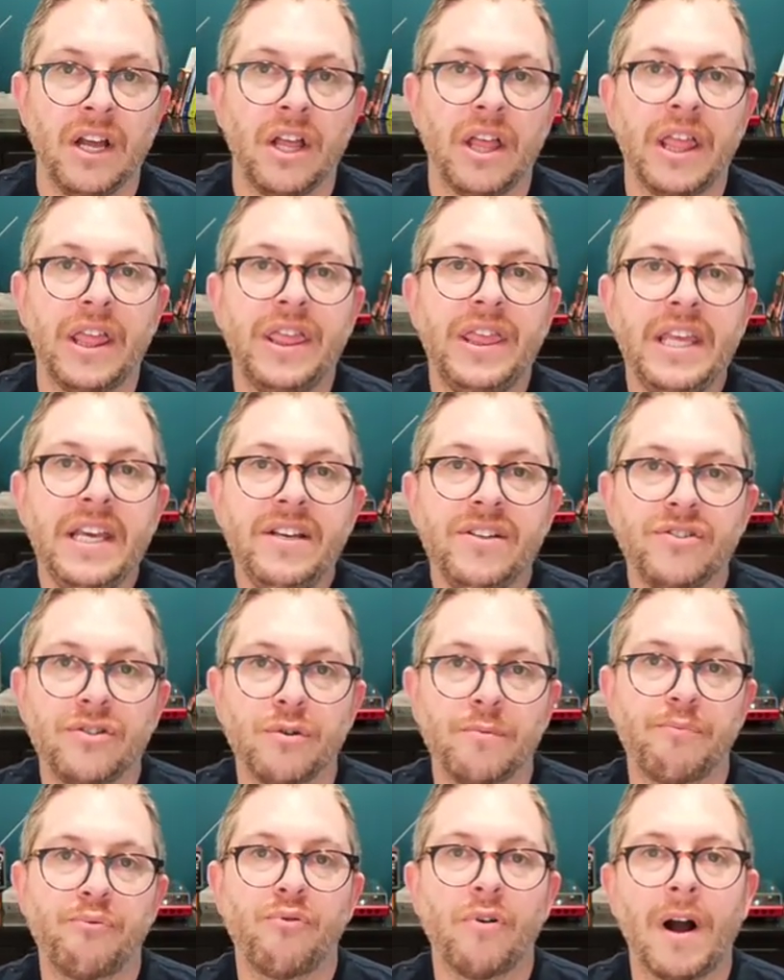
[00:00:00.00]
these
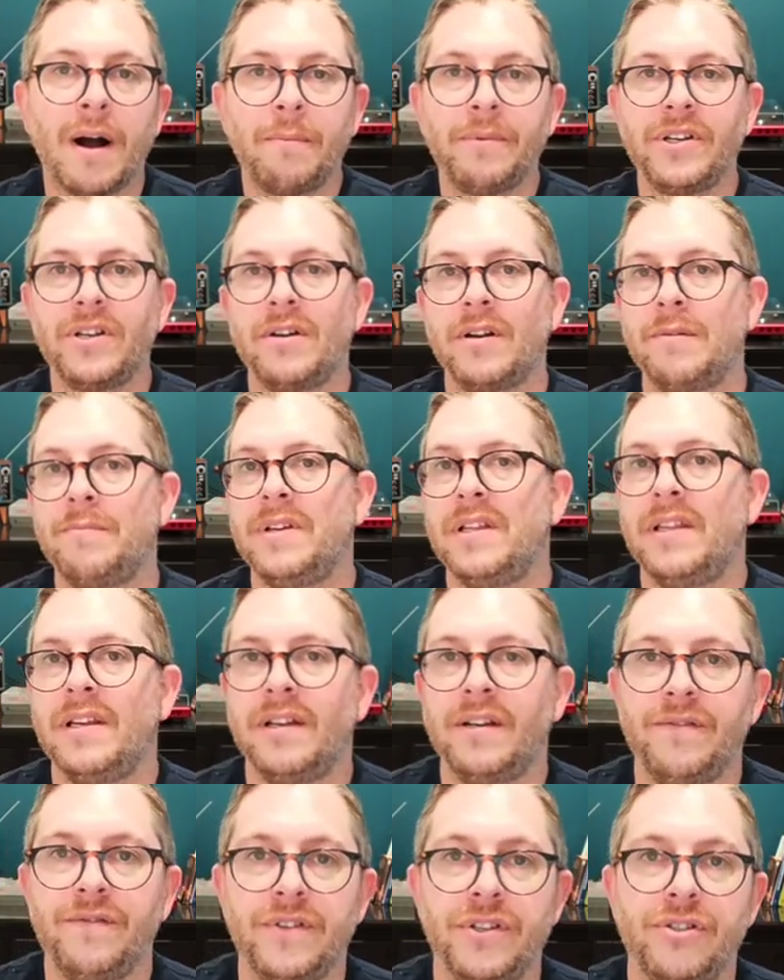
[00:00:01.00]
are probably going to be the
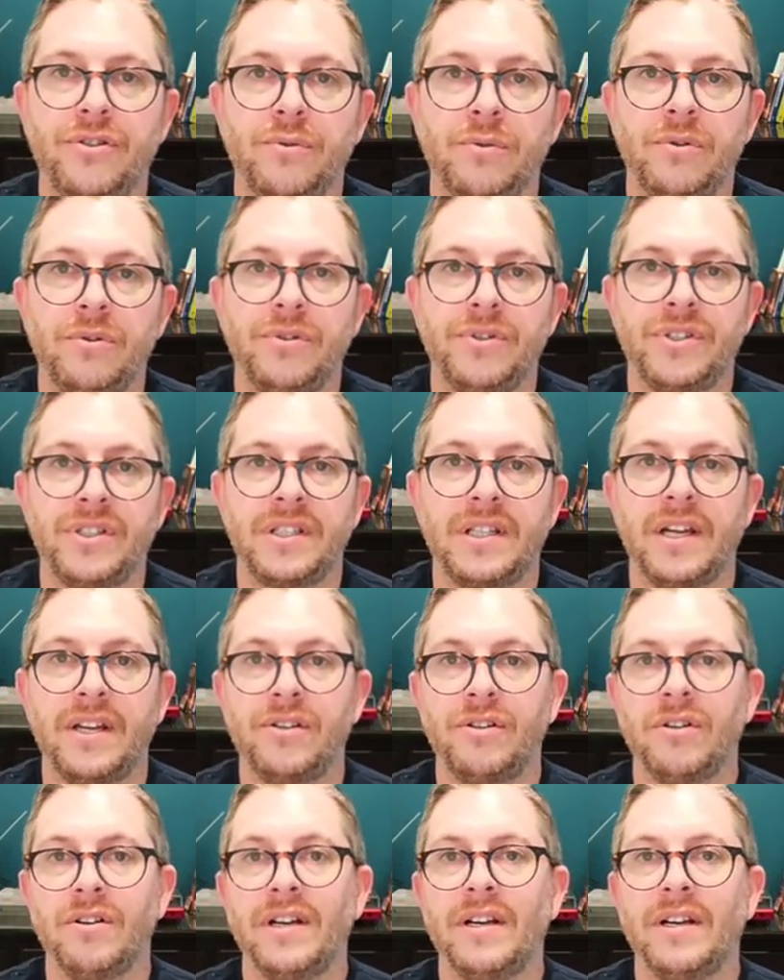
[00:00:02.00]
individuals that you're